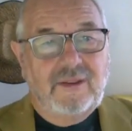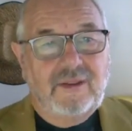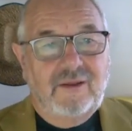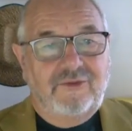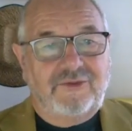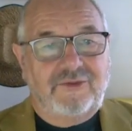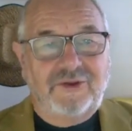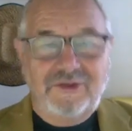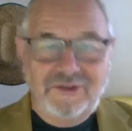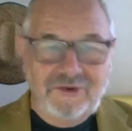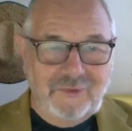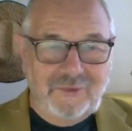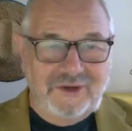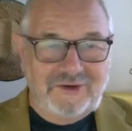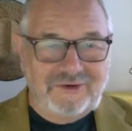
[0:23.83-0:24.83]
Sitting in the
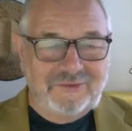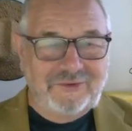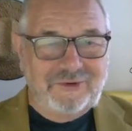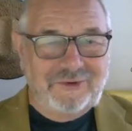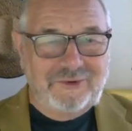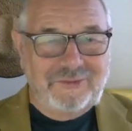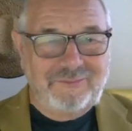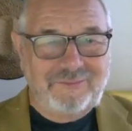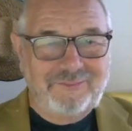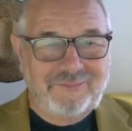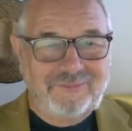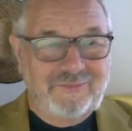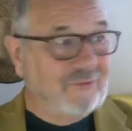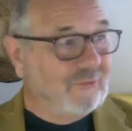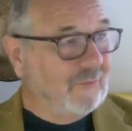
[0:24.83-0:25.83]
waiting room,
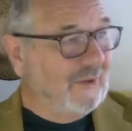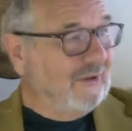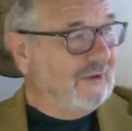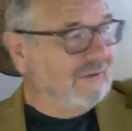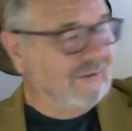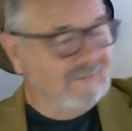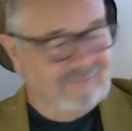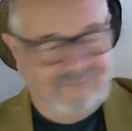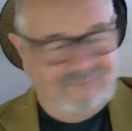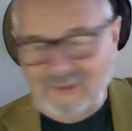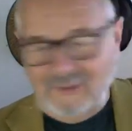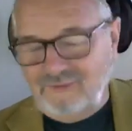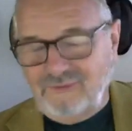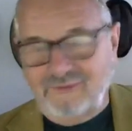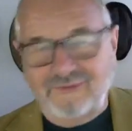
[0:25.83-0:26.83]
there's a
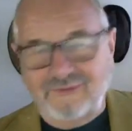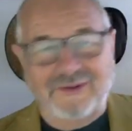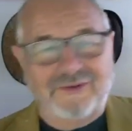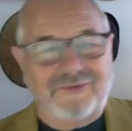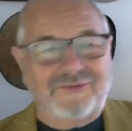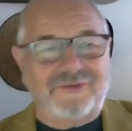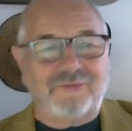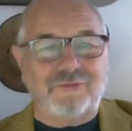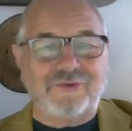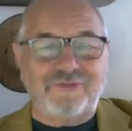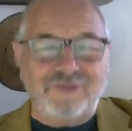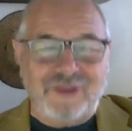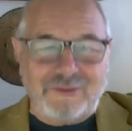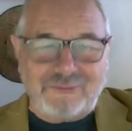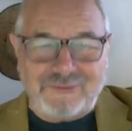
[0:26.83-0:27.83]
waitress. There's the
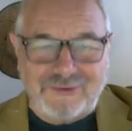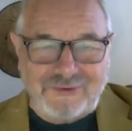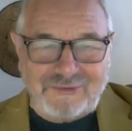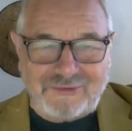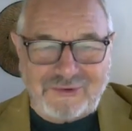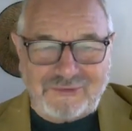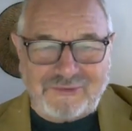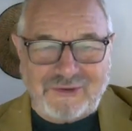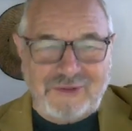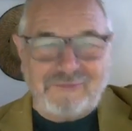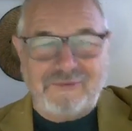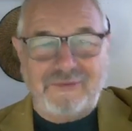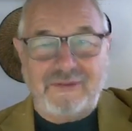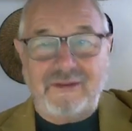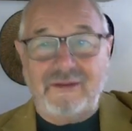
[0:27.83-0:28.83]
receptionist just
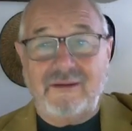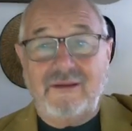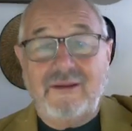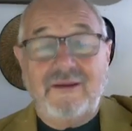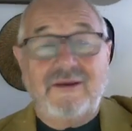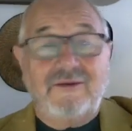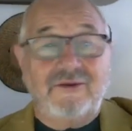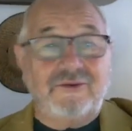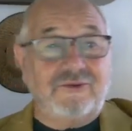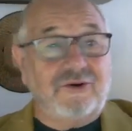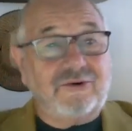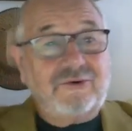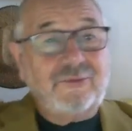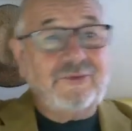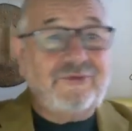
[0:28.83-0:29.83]
over there. The
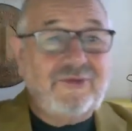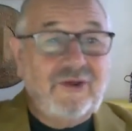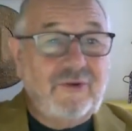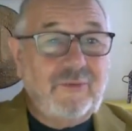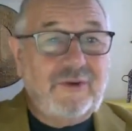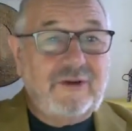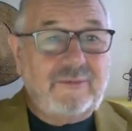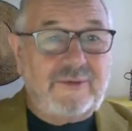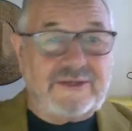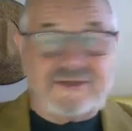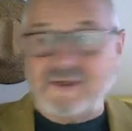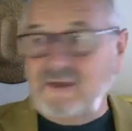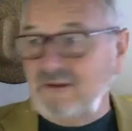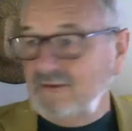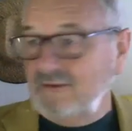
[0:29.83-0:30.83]
doctor was nowhere to be
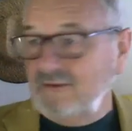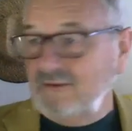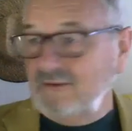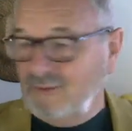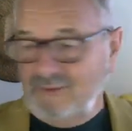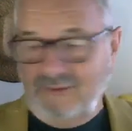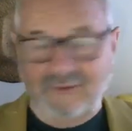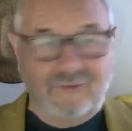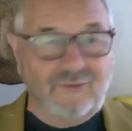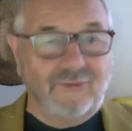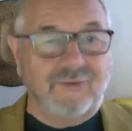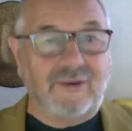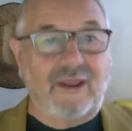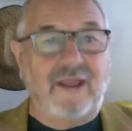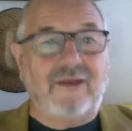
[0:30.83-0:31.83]
seen, somewhere around the
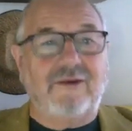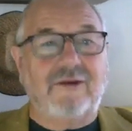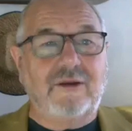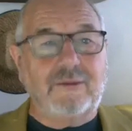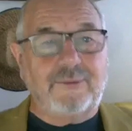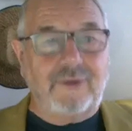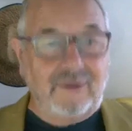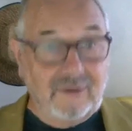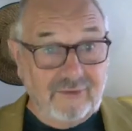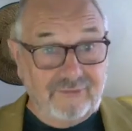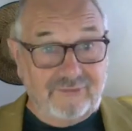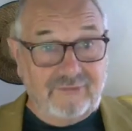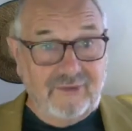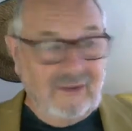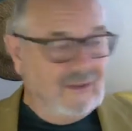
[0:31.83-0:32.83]
corner, and nobody
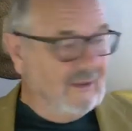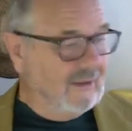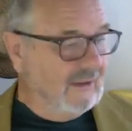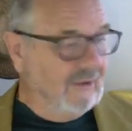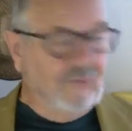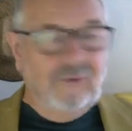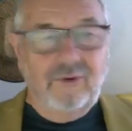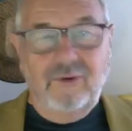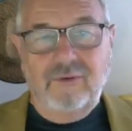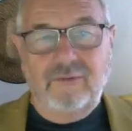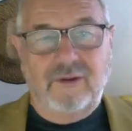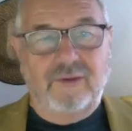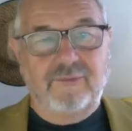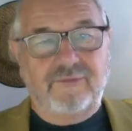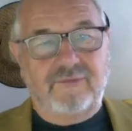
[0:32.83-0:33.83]
else at
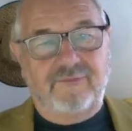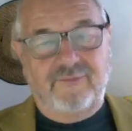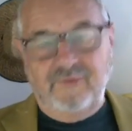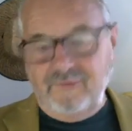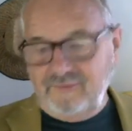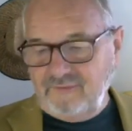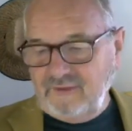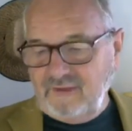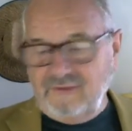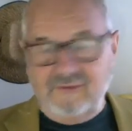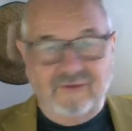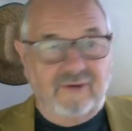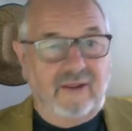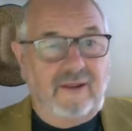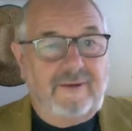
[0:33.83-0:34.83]
all. I was the first there
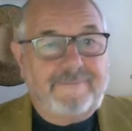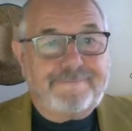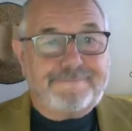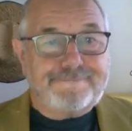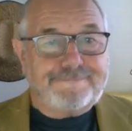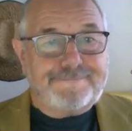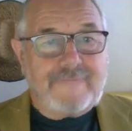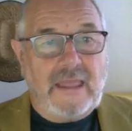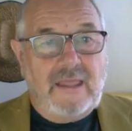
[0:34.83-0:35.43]
today. I